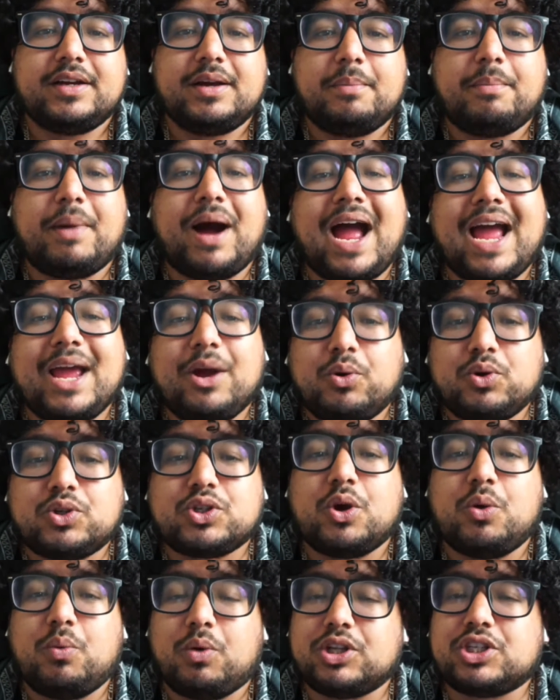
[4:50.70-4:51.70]
But I
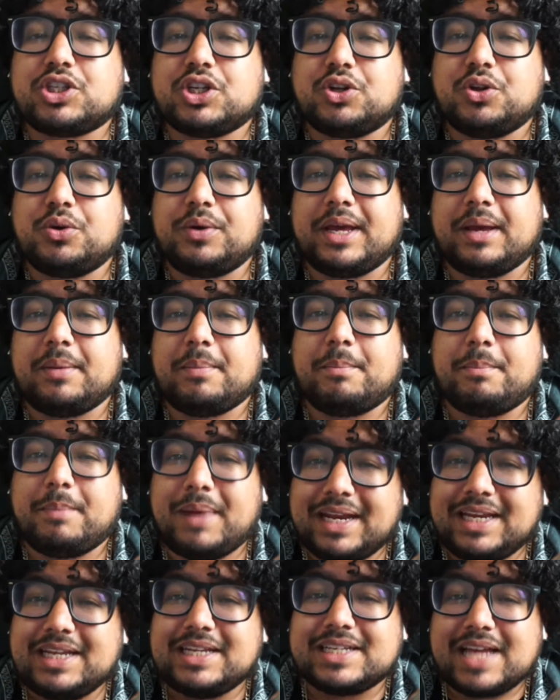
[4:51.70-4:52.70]
also want to do it
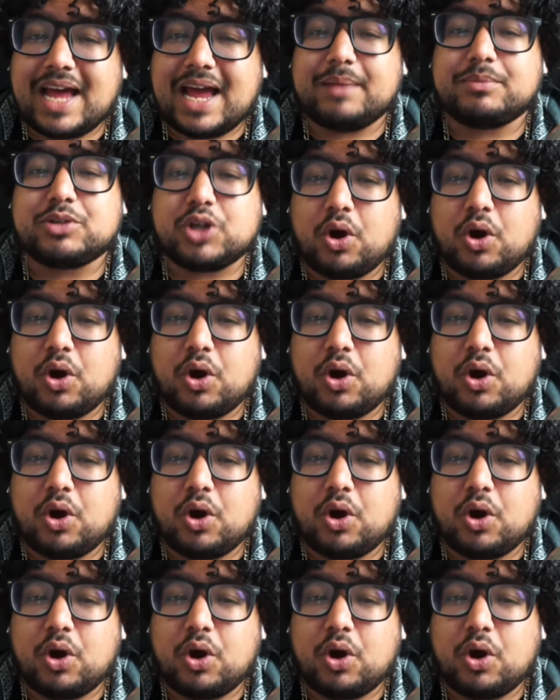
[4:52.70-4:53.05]
many times